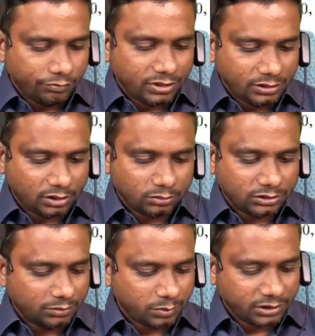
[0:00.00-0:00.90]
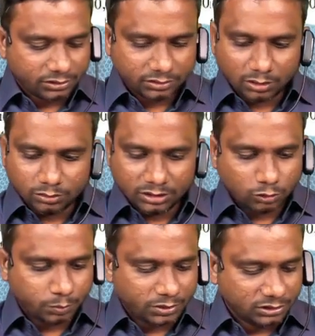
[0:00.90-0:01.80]
15,000 plus 1,000
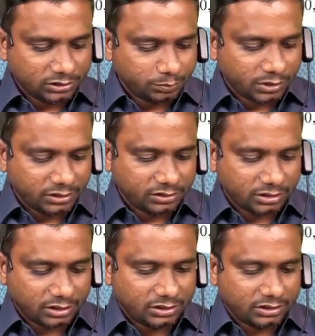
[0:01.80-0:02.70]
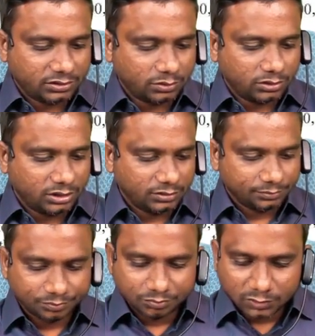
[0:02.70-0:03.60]
rupees plus 36,000.
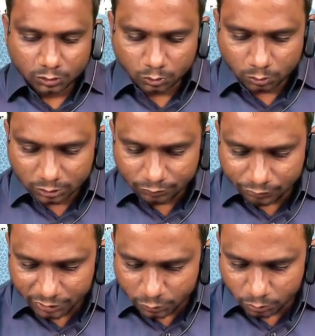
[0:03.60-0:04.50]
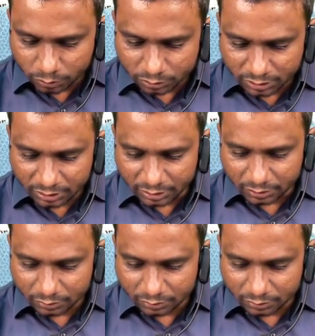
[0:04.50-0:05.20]
Total 52,000 here.